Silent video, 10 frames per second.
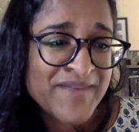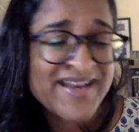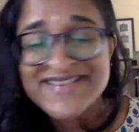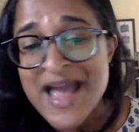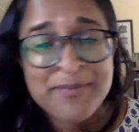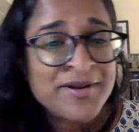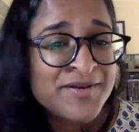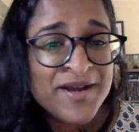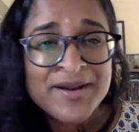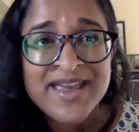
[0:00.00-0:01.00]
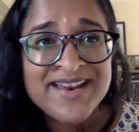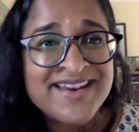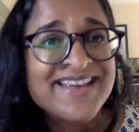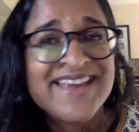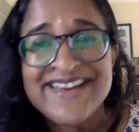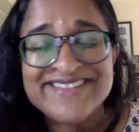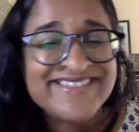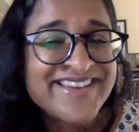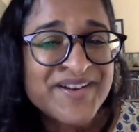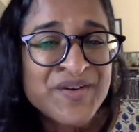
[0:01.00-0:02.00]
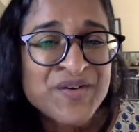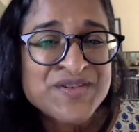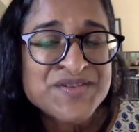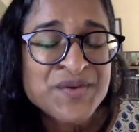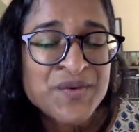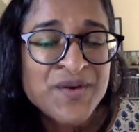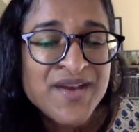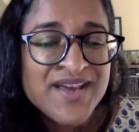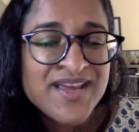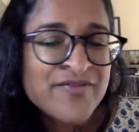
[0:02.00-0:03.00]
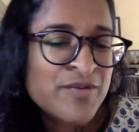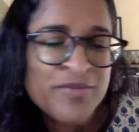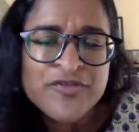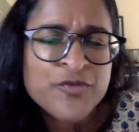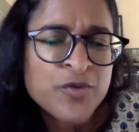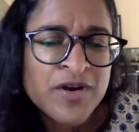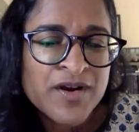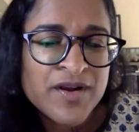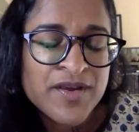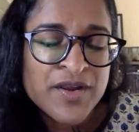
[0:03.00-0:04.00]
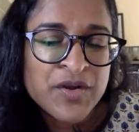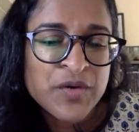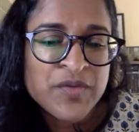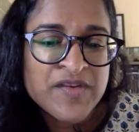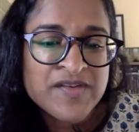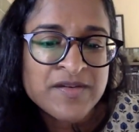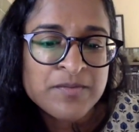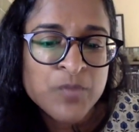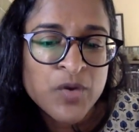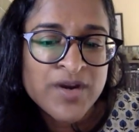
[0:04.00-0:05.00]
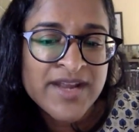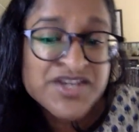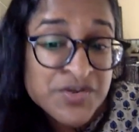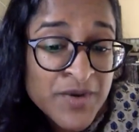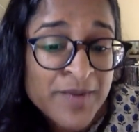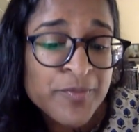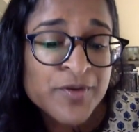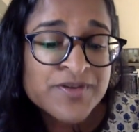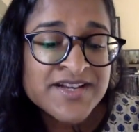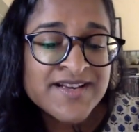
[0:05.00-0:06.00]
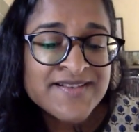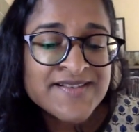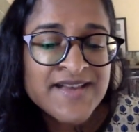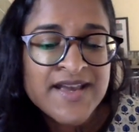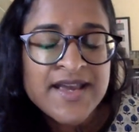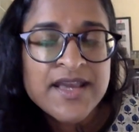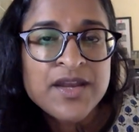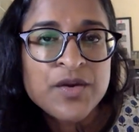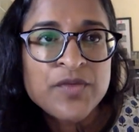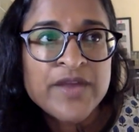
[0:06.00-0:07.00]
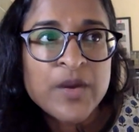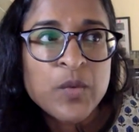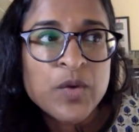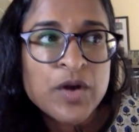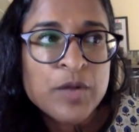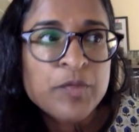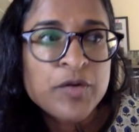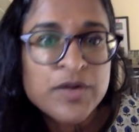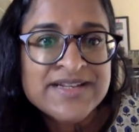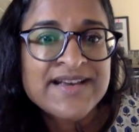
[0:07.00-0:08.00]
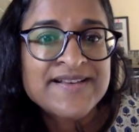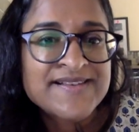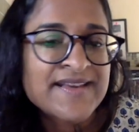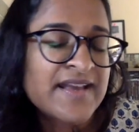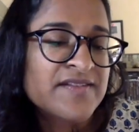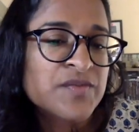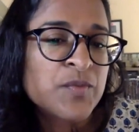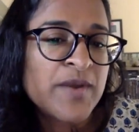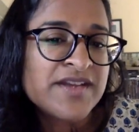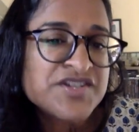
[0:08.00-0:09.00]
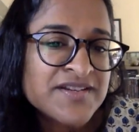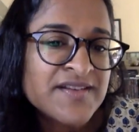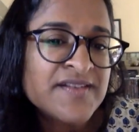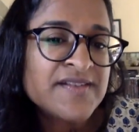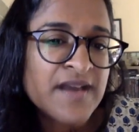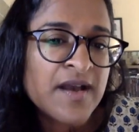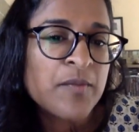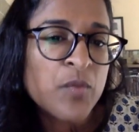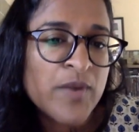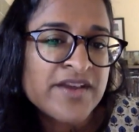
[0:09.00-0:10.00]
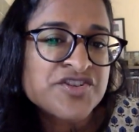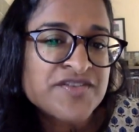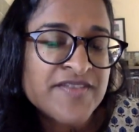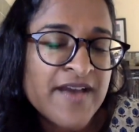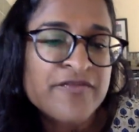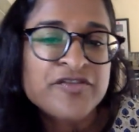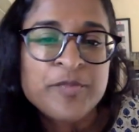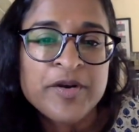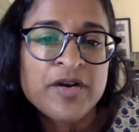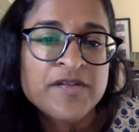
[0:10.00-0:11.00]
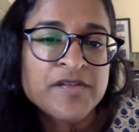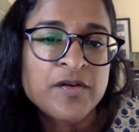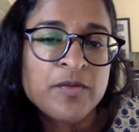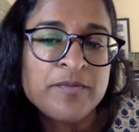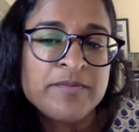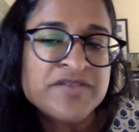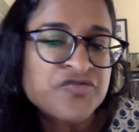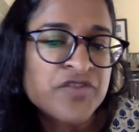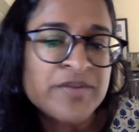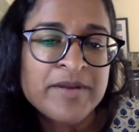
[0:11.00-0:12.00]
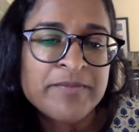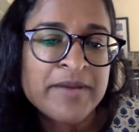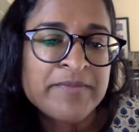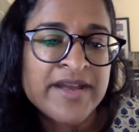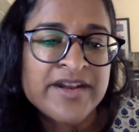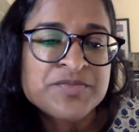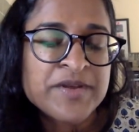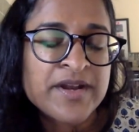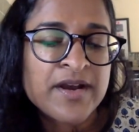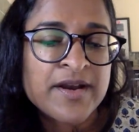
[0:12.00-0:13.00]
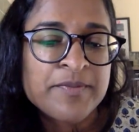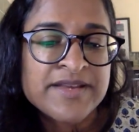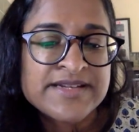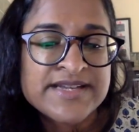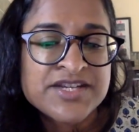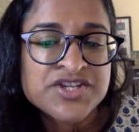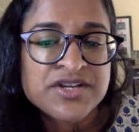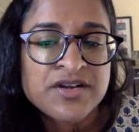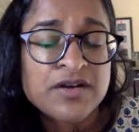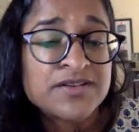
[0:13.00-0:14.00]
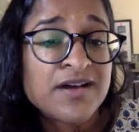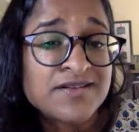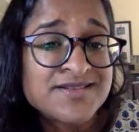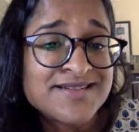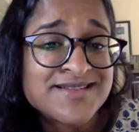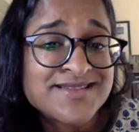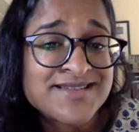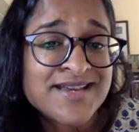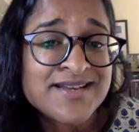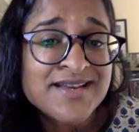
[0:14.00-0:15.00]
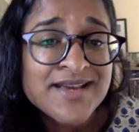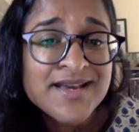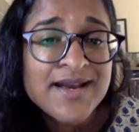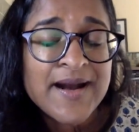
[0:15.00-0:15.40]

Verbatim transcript: Um, and it's happened again and again, you know, so even before, you know, these more nationwide protests, you know, there were protests against wages, um, wage theft, but also mistreatment by management on a plantation called Alton Estate